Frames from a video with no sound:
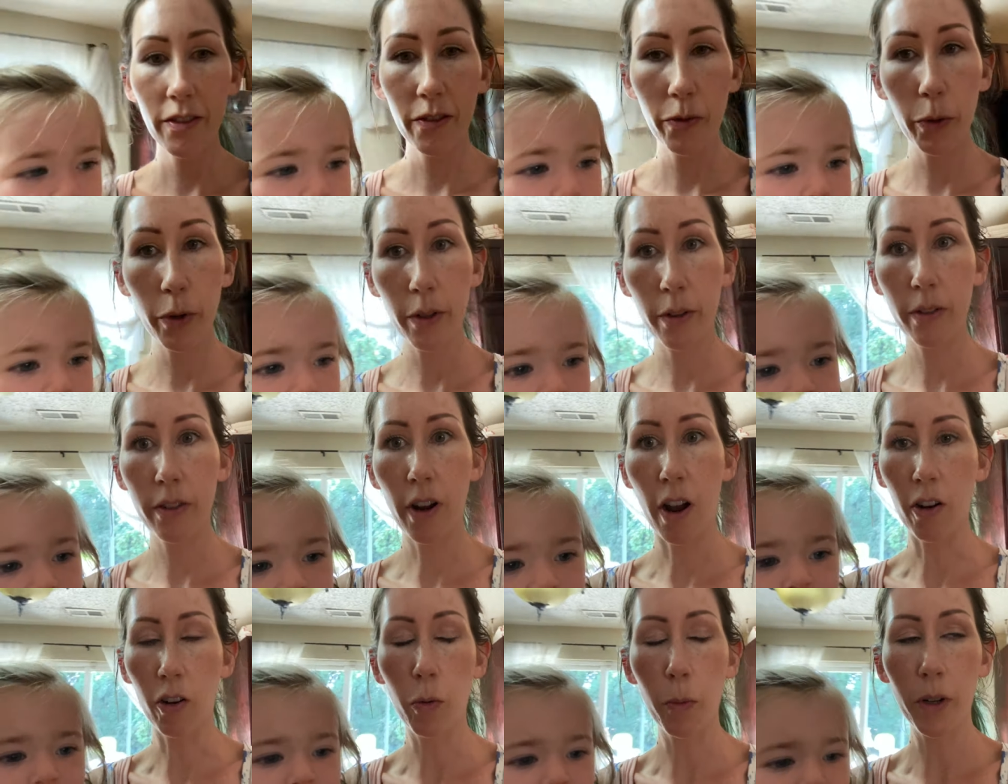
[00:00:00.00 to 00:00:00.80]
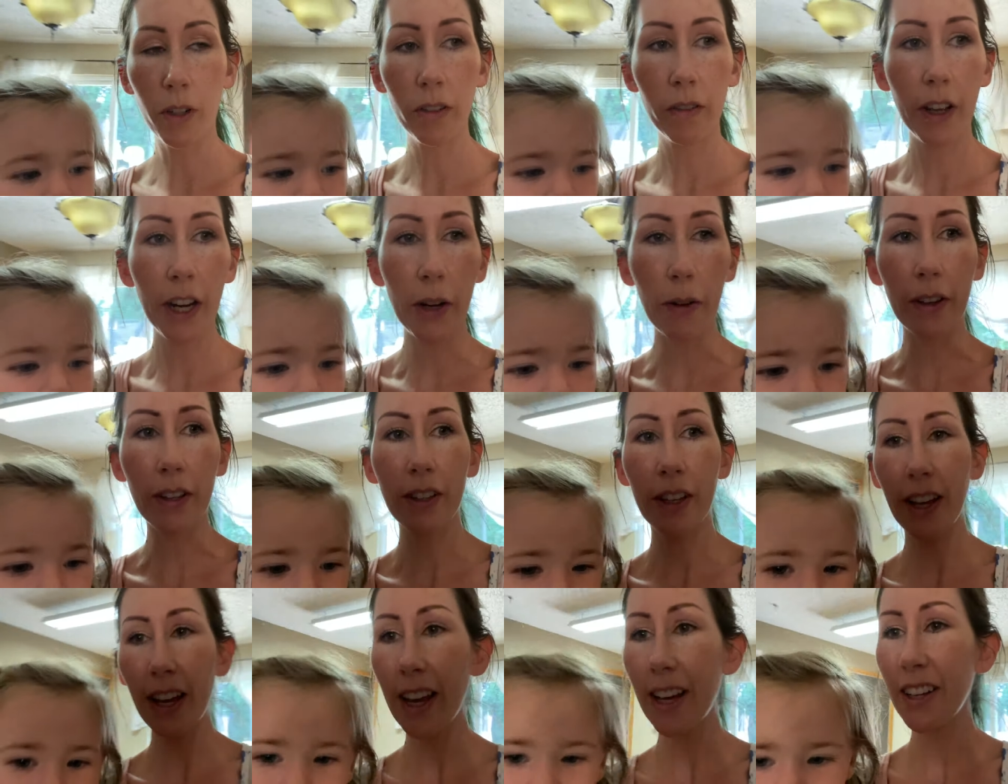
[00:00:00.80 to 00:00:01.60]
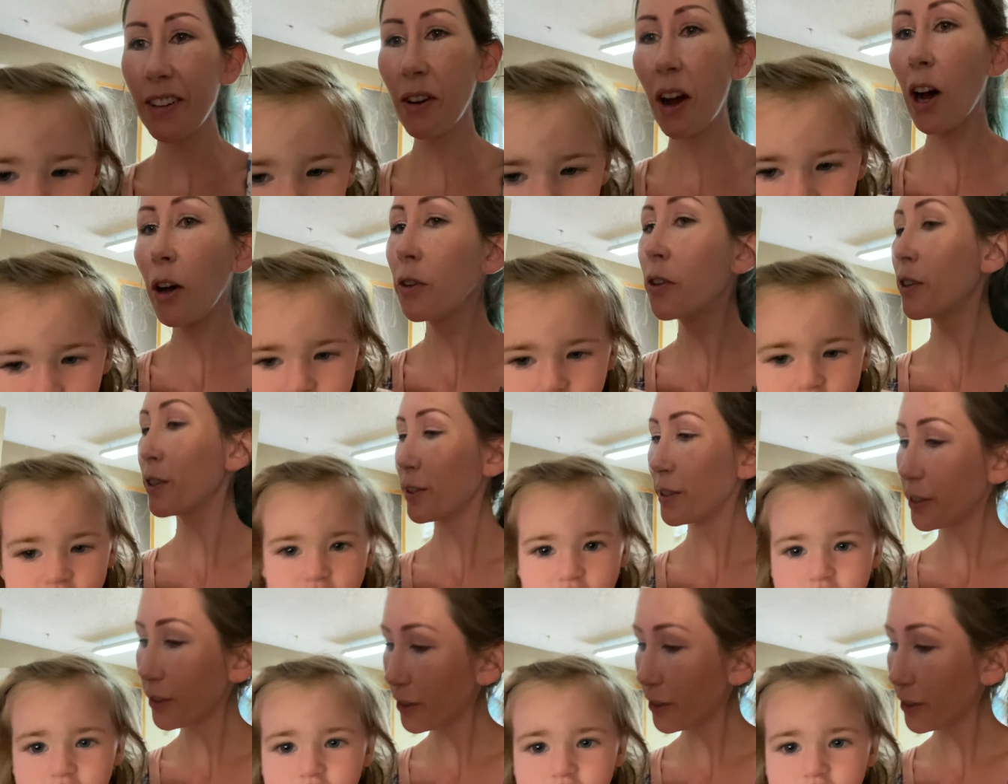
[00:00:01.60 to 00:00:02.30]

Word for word: with Taco Bell. Anyways, Anders,